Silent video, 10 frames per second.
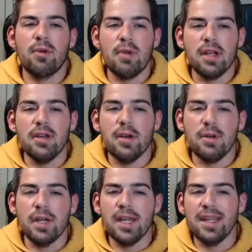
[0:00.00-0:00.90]
a raid
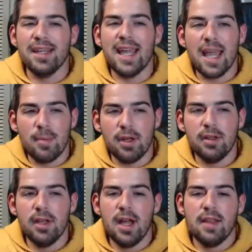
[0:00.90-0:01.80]
node in
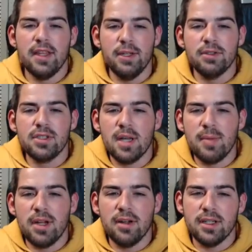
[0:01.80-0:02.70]
Gamma that you just come
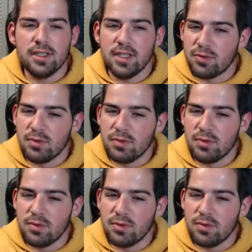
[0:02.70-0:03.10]
here. It's